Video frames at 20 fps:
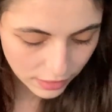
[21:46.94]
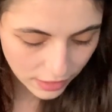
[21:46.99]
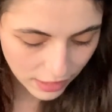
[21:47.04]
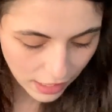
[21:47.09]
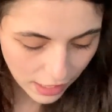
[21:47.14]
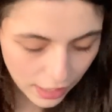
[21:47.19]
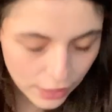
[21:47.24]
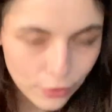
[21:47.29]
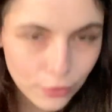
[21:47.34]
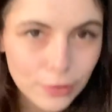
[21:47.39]

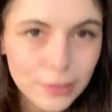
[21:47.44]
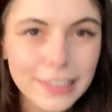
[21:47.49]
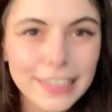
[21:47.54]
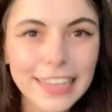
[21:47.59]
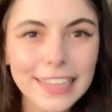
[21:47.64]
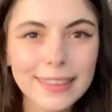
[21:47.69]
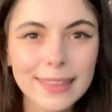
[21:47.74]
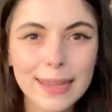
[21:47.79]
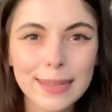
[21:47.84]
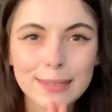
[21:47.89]
And only
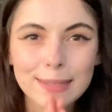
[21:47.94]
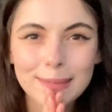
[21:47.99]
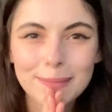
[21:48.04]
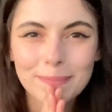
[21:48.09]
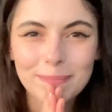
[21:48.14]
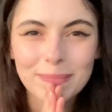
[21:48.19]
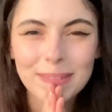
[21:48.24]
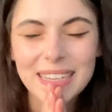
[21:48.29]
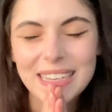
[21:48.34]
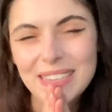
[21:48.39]
like that
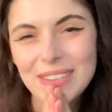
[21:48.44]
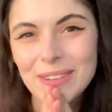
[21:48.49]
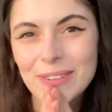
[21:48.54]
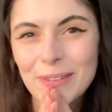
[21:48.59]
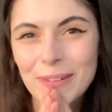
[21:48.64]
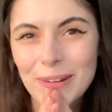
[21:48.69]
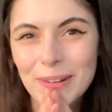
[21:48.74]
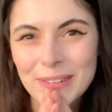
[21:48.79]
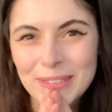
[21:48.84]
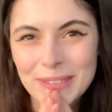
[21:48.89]
can you
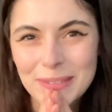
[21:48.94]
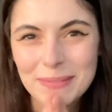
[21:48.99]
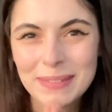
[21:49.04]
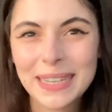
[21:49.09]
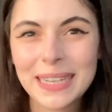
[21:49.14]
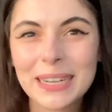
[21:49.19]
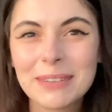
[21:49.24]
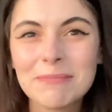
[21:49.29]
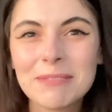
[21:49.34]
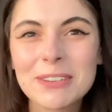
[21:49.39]
grow to
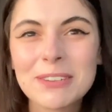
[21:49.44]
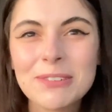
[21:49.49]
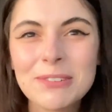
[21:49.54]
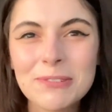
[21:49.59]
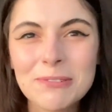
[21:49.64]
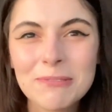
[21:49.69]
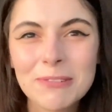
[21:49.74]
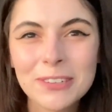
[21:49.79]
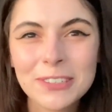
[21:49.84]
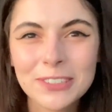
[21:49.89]
become your
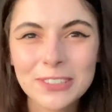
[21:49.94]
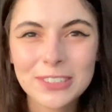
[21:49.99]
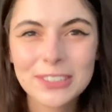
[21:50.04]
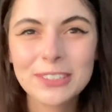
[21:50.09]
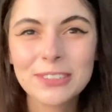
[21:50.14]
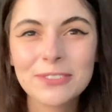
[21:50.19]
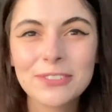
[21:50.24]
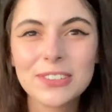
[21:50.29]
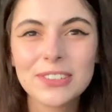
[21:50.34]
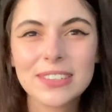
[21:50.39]
new version
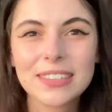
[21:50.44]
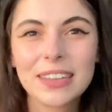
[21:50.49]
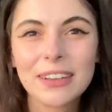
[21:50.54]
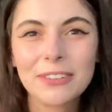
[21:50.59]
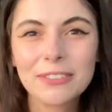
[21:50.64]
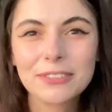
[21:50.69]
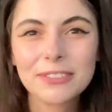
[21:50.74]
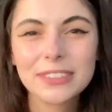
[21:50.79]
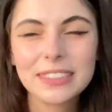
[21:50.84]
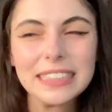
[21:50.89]
of yourself.
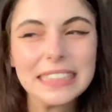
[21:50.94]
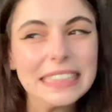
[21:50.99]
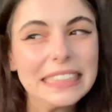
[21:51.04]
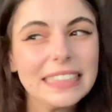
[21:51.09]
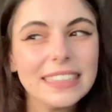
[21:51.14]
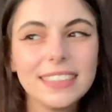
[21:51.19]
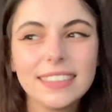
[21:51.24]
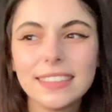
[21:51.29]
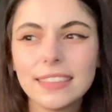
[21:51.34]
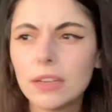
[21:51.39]

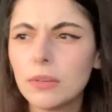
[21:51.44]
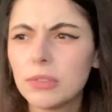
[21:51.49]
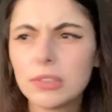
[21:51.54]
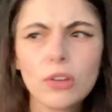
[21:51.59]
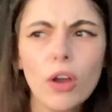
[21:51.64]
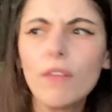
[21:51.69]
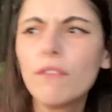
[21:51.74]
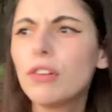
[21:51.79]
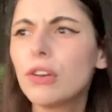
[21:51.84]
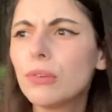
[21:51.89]
That was
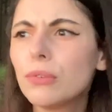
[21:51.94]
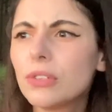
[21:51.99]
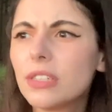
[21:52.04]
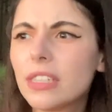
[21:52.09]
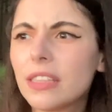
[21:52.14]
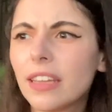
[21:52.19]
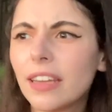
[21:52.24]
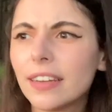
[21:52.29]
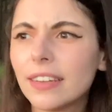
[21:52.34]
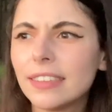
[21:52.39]
convoluted
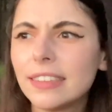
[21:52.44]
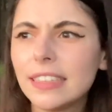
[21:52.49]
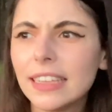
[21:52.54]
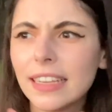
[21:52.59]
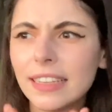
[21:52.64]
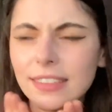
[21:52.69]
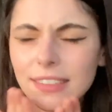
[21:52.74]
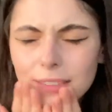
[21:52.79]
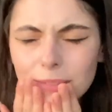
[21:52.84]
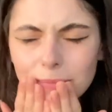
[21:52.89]
there at the
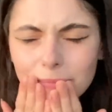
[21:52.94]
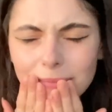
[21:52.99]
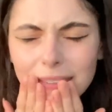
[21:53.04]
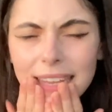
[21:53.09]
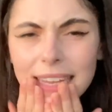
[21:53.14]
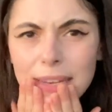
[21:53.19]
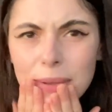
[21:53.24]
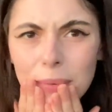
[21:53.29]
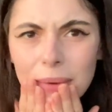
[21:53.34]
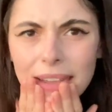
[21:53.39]
end.
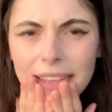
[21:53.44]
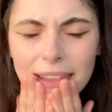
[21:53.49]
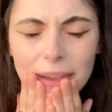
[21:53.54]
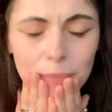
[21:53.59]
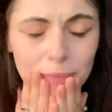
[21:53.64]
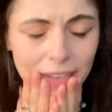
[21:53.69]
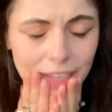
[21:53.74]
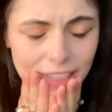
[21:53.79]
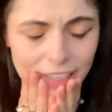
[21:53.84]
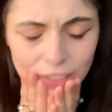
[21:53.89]
Anyway,
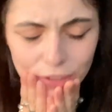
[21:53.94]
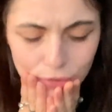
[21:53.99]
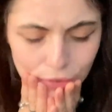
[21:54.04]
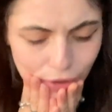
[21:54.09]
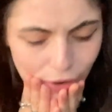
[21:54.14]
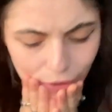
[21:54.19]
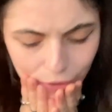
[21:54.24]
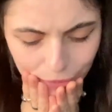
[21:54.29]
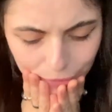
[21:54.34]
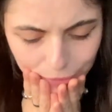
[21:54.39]
I'm letting you
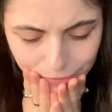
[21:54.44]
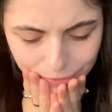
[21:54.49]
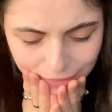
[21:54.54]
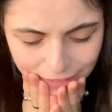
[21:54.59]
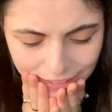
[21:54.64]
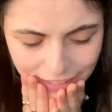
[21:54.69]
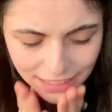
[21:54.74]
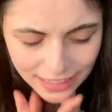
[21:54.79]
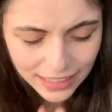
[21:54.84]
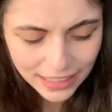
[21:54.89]
go.
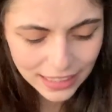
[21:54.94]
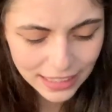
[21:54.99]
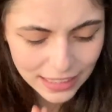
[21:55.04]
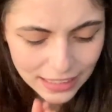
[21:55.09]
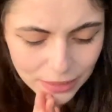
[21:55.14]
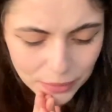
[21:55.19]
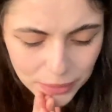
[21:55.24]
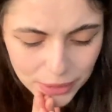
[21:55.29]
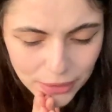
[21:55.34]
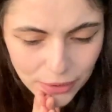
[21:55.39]

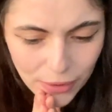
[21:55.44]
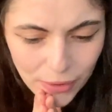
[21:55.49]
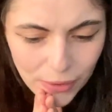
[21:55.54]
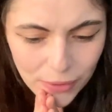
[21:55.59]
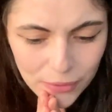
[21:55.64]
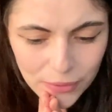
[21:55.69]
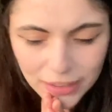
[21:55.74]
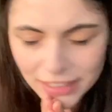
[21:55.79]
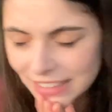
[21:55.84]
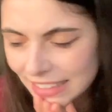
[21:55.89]
Here we
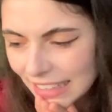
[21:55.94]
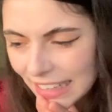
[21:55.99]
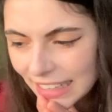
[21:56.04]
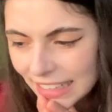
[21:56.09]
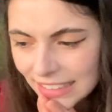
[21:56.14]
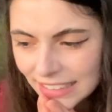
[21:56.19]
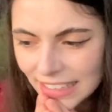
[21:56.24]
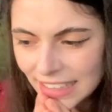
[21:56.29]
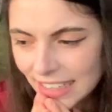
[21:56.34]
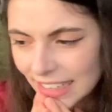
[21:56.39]
go. It's
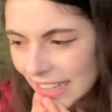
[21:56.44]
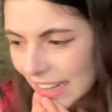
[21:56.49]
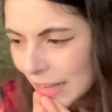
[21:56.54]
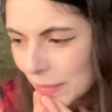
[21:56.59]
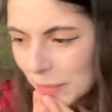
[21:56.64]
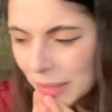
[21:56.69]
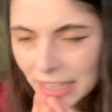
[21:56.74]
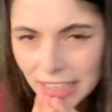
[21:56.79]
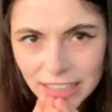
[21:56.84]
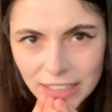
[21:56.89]
getting dark. I'm
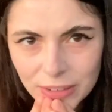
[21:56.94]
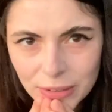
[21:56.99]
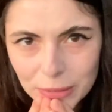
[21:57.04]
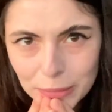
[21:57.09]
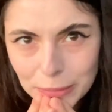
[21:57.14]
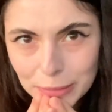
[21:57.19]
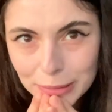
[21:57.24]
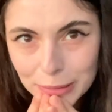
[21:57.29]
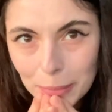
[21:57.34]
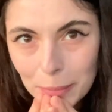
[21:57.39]
getting
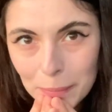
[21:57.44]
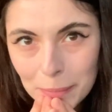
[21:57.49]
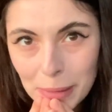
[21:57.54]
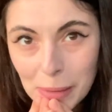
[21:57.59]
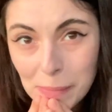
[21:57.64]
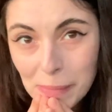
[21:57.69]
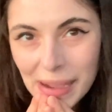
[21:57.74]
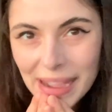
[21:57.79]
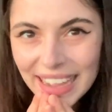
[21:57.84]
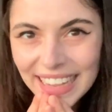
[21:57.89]
cold.
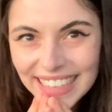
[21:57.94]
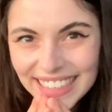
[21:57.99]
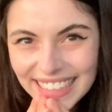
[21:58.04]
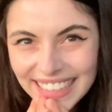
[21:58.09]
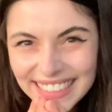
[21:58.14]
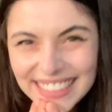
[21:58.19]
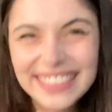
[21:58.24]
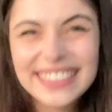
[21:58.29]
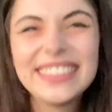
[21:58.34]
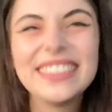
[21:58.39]
Bye-bye.
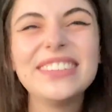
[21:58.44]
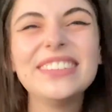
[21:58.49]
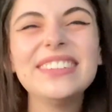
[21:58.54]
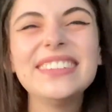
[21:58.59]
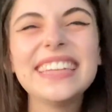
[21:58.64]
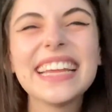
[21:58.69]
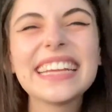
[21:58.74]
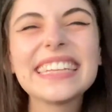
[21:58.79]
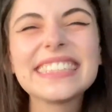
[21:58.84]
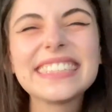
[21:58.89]
I'll see you
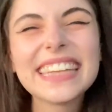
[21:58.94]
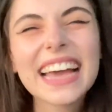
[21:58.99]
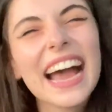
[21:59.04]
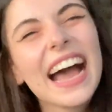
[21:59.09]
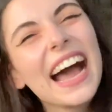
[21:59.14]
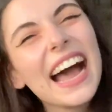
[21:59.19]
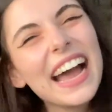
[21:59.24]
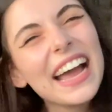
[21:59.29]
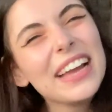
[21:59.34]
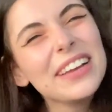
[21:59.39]
next
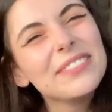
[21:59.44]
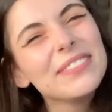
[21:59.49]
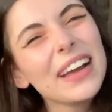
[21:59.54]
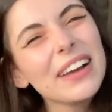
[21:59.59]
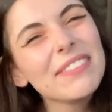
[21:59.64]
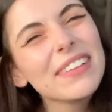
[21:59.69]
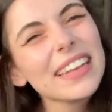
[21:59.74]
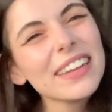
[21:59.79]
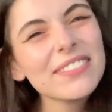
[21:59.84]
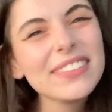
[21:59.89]
time.
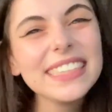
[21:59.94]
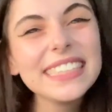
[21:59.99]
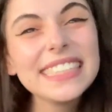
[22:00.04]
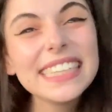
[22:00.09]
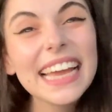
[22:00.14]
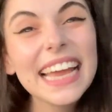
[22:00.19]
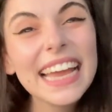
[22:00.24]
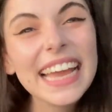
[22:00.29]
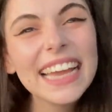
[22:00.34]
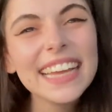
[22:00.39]
Have a lovely
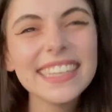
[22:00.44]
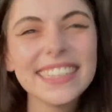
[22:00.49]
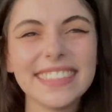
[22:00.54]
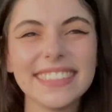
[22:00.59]
day.